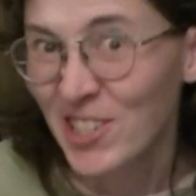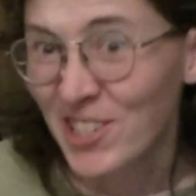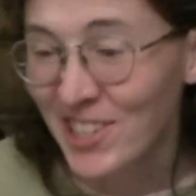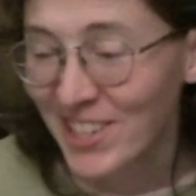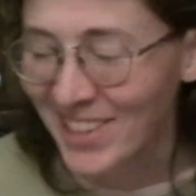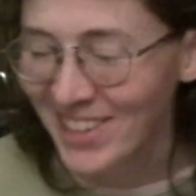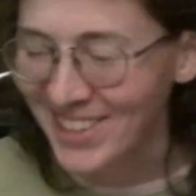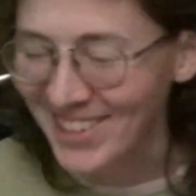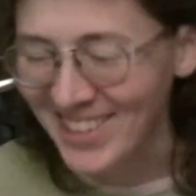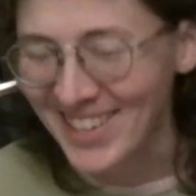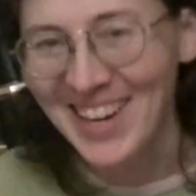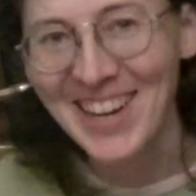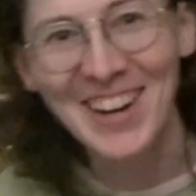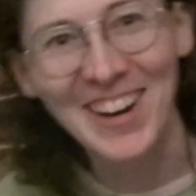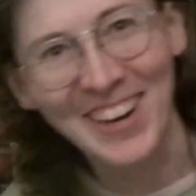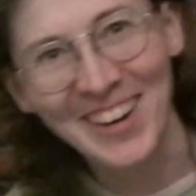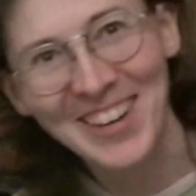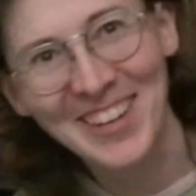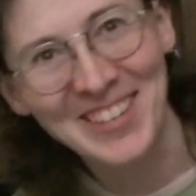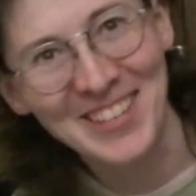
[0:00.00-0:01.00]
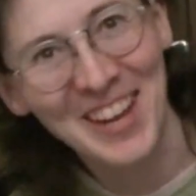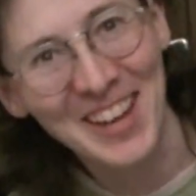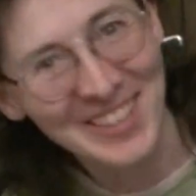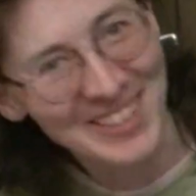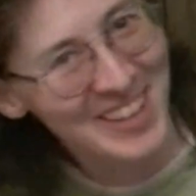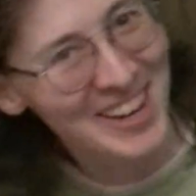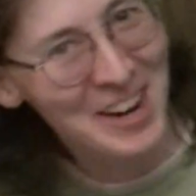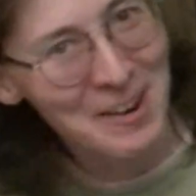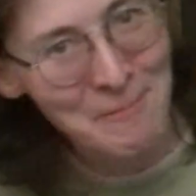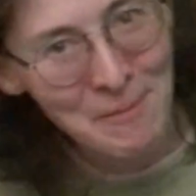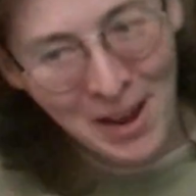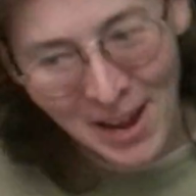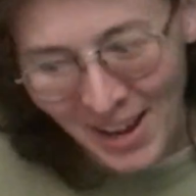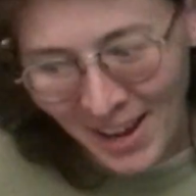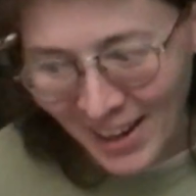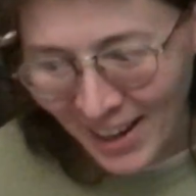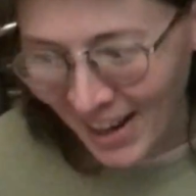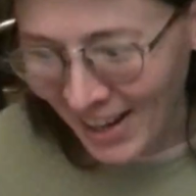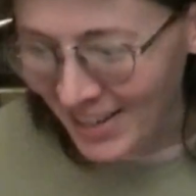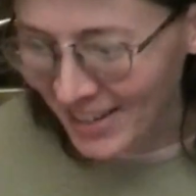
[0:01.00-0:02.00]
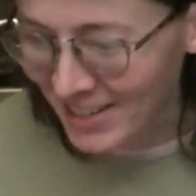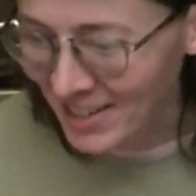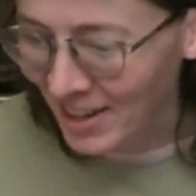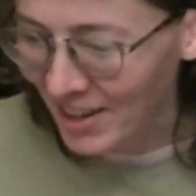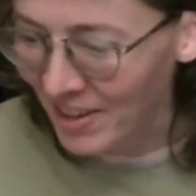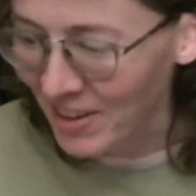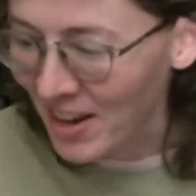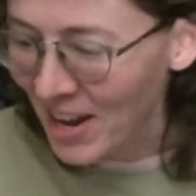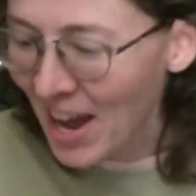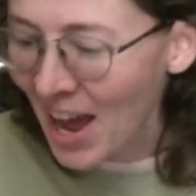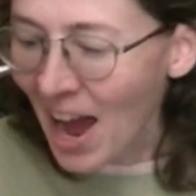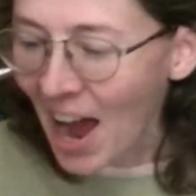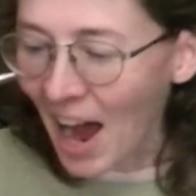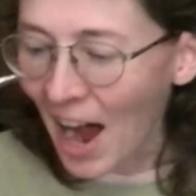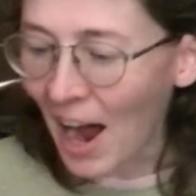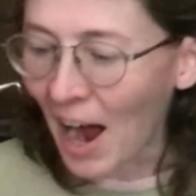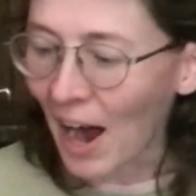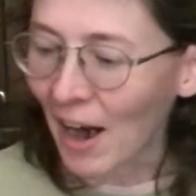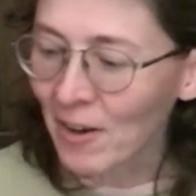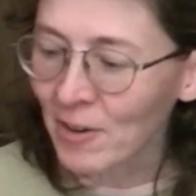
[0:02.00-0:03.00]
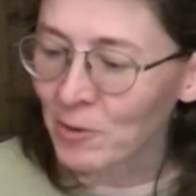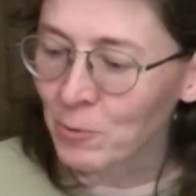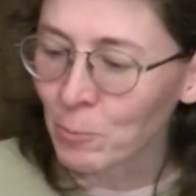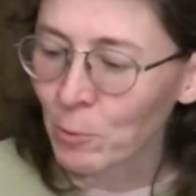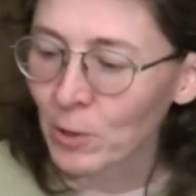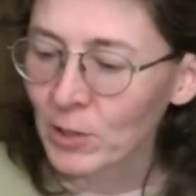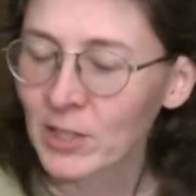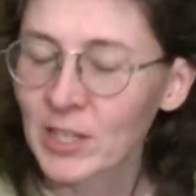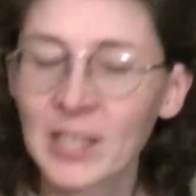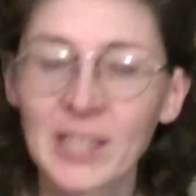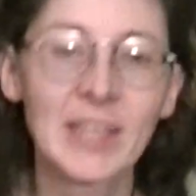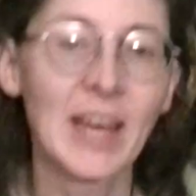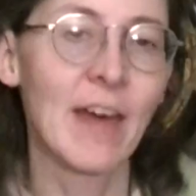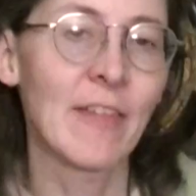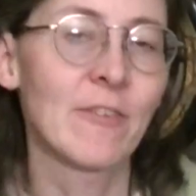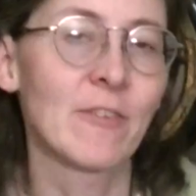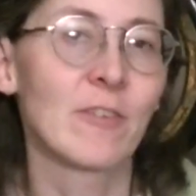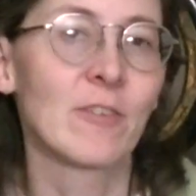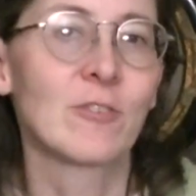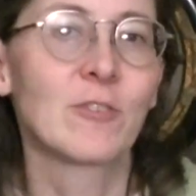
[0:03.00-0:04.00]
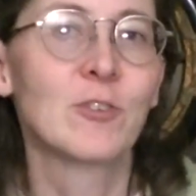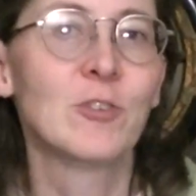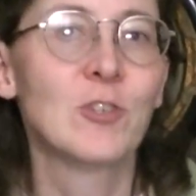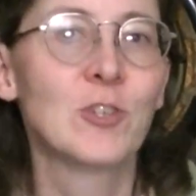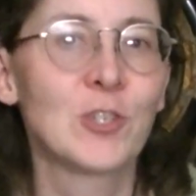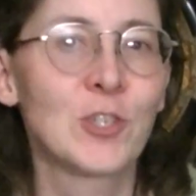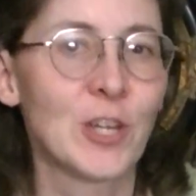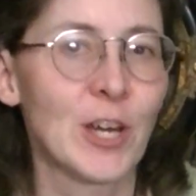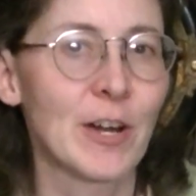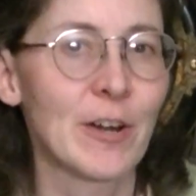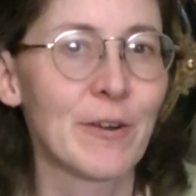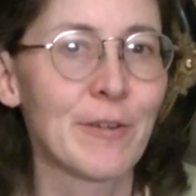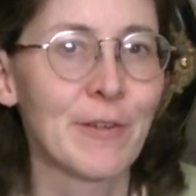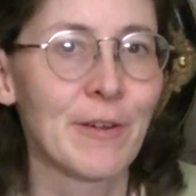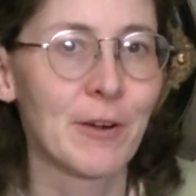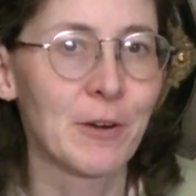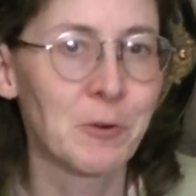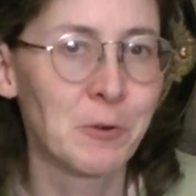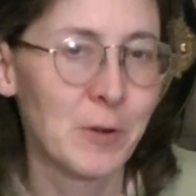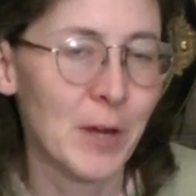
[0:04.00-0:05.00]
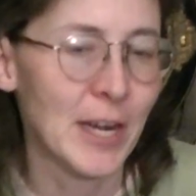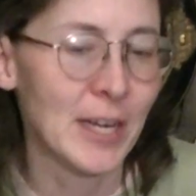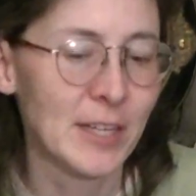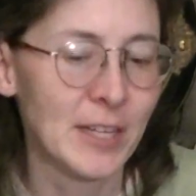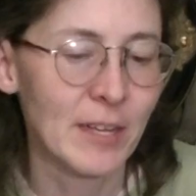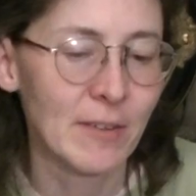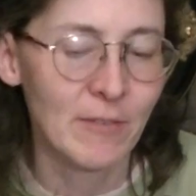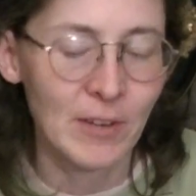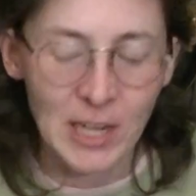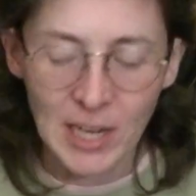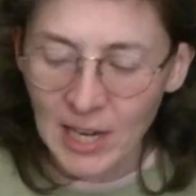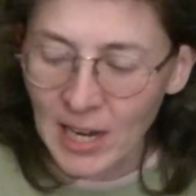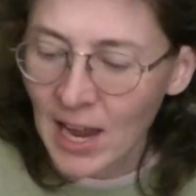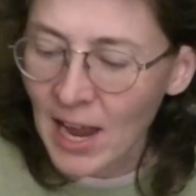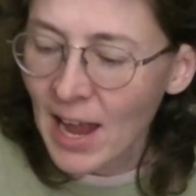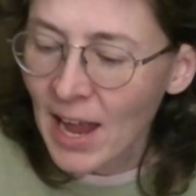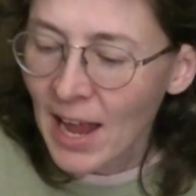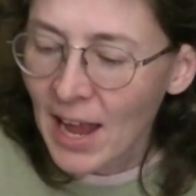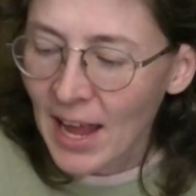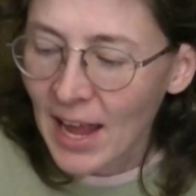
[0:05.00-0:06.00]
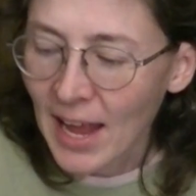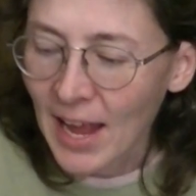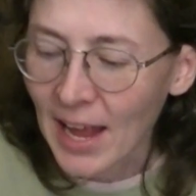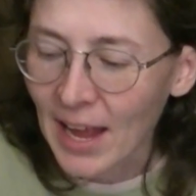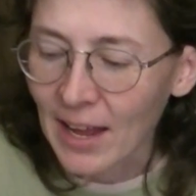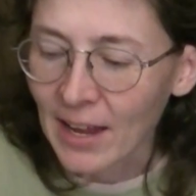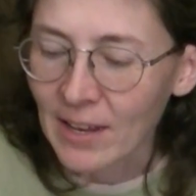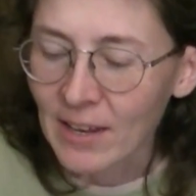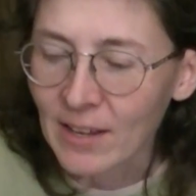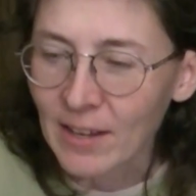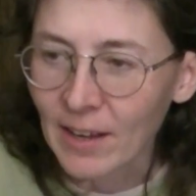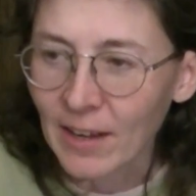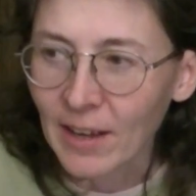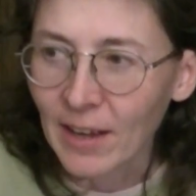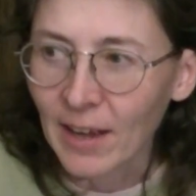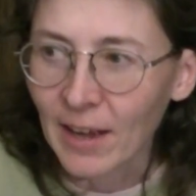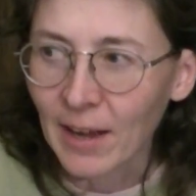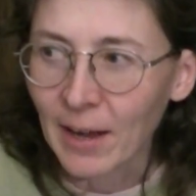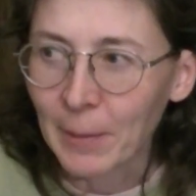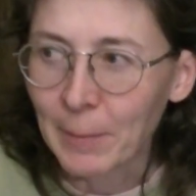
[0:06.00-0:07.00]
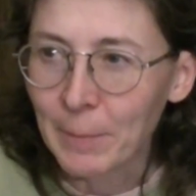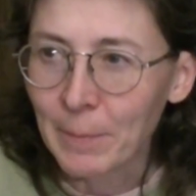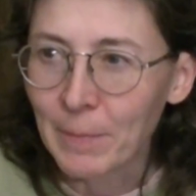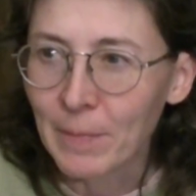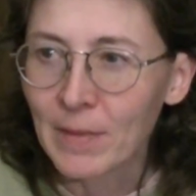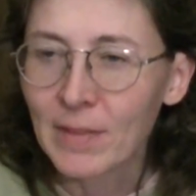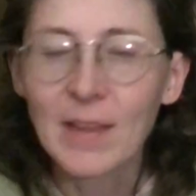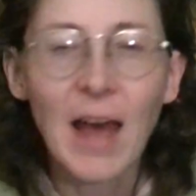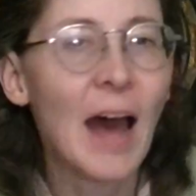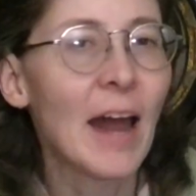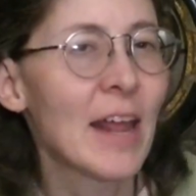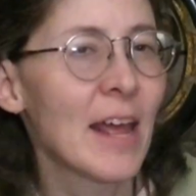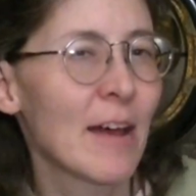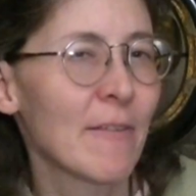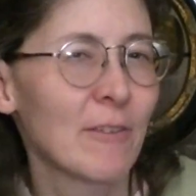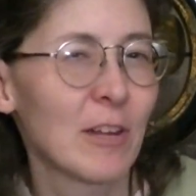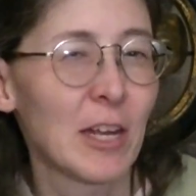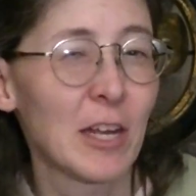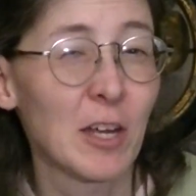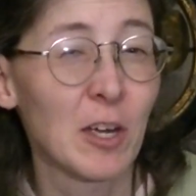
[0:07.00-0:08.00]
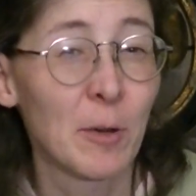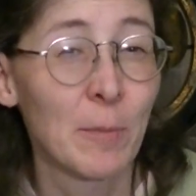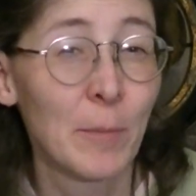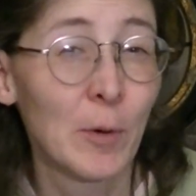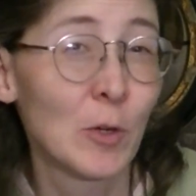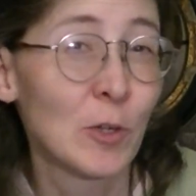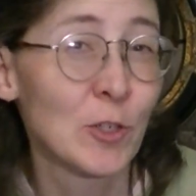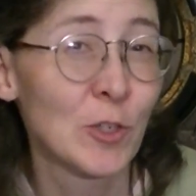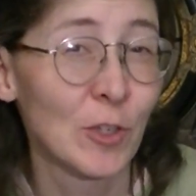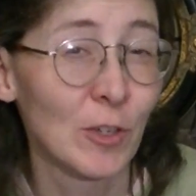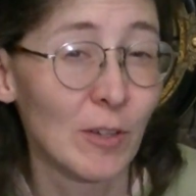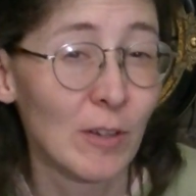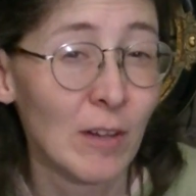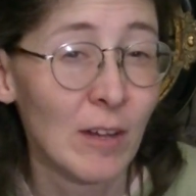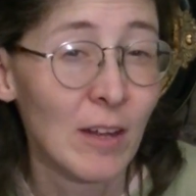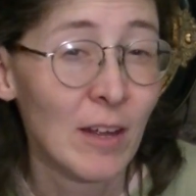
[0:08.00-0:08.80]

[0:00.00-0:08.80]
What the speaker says: sheet here because I said I'm kind of tired. Artists work together to share their creativity and not have it commercial,